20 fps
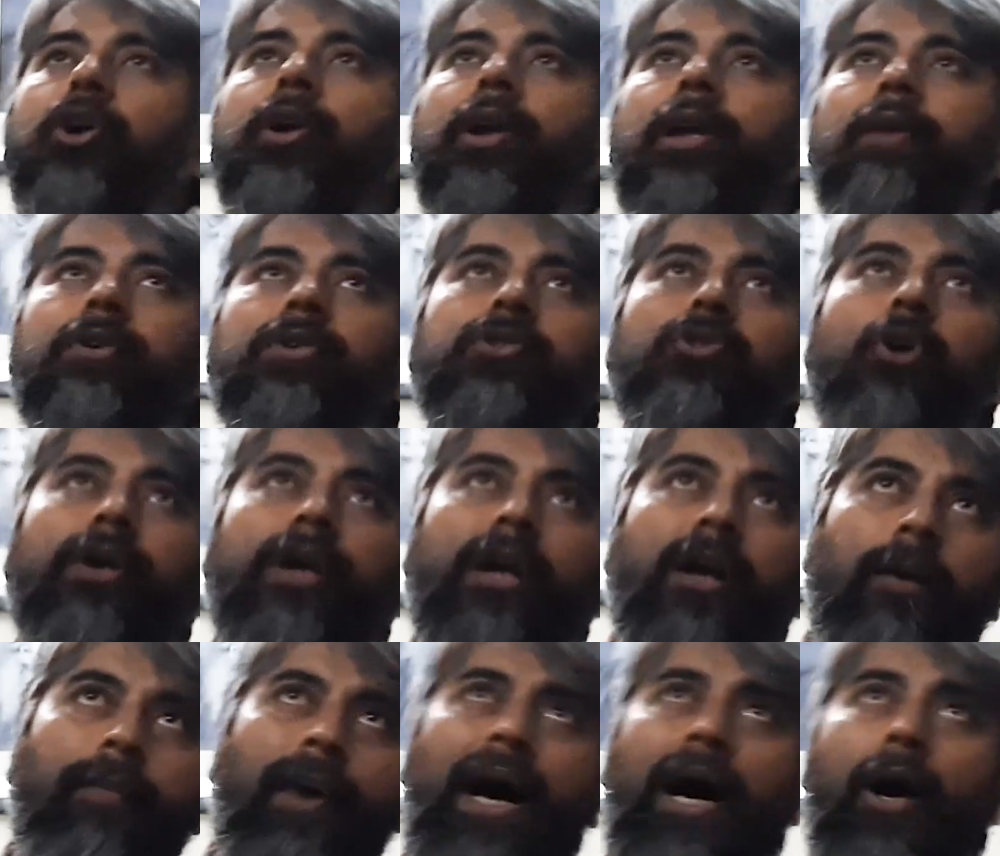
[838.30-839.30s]
Shorey was talking
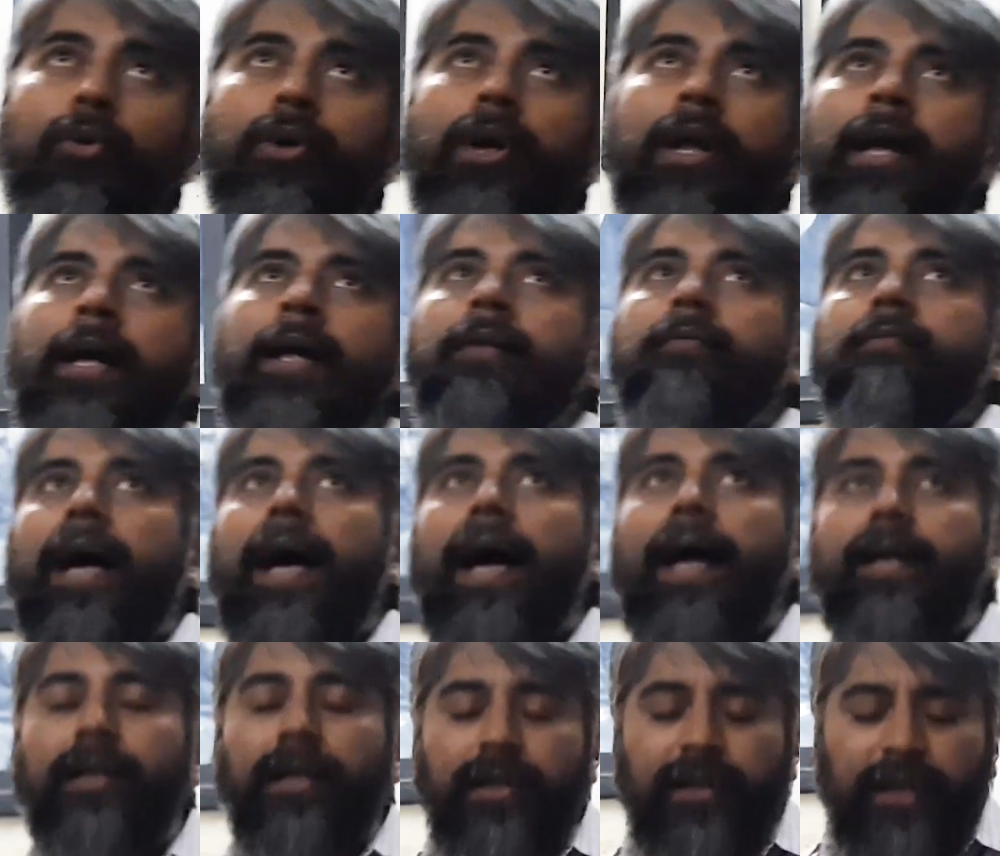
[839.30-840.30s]
about,
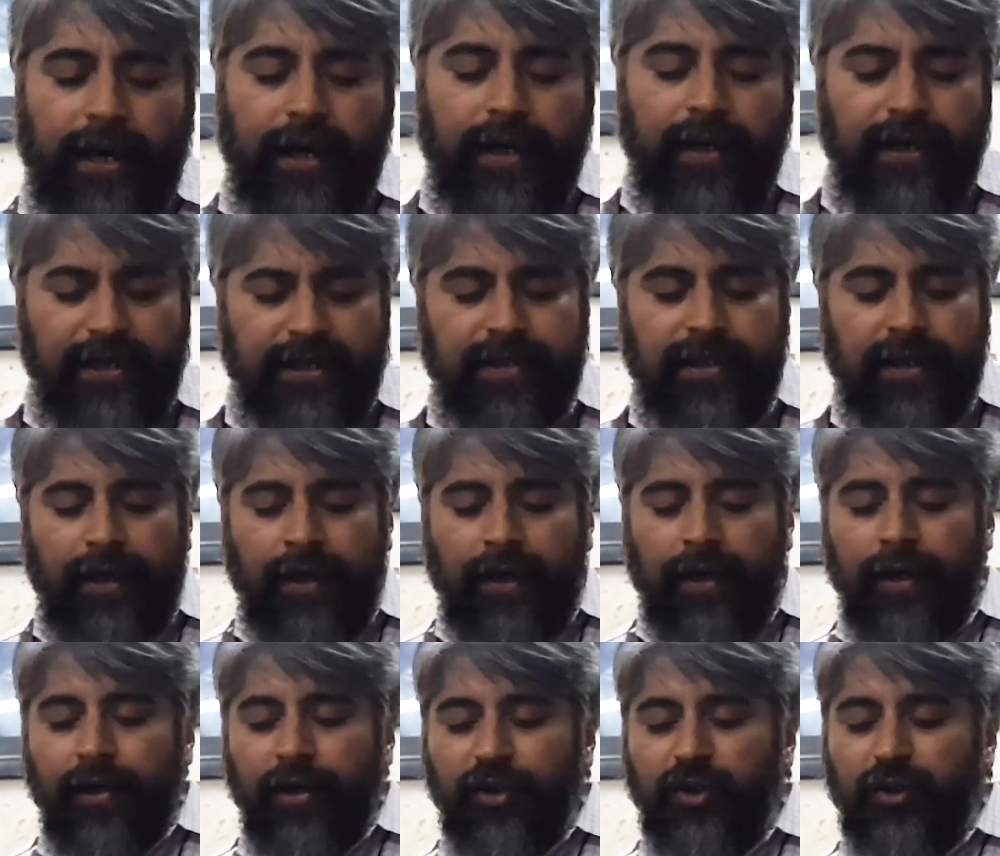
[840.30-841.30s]
that there is
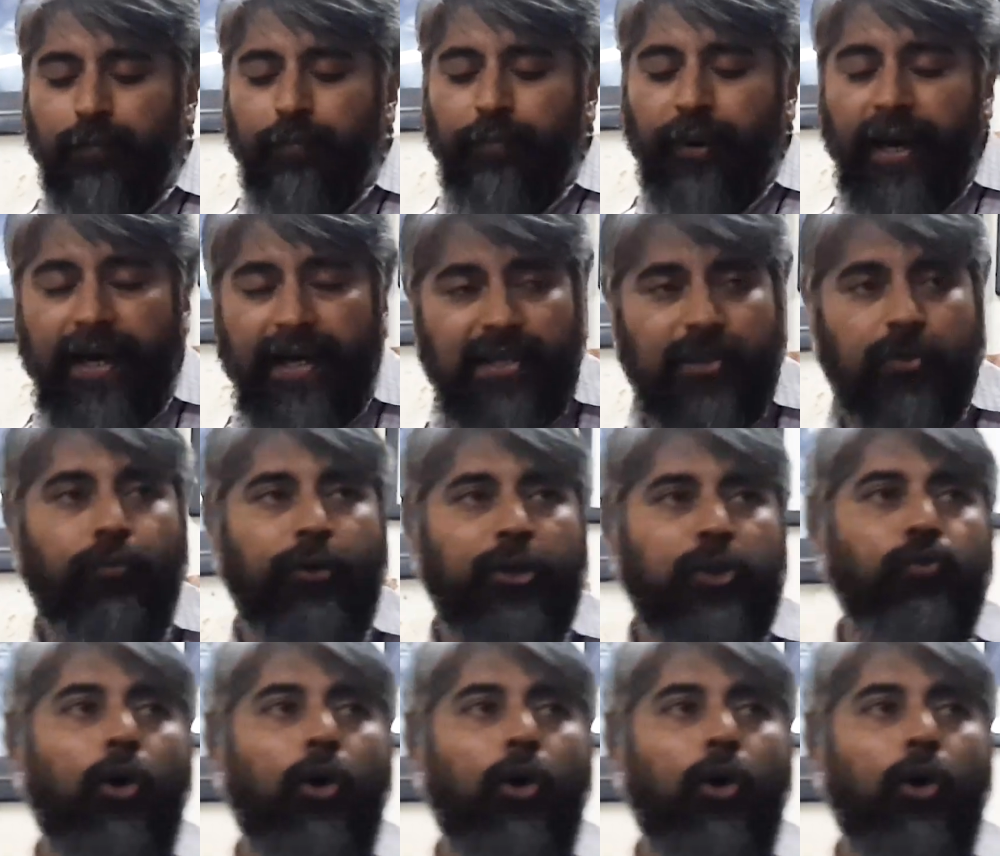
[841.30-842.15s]
a space which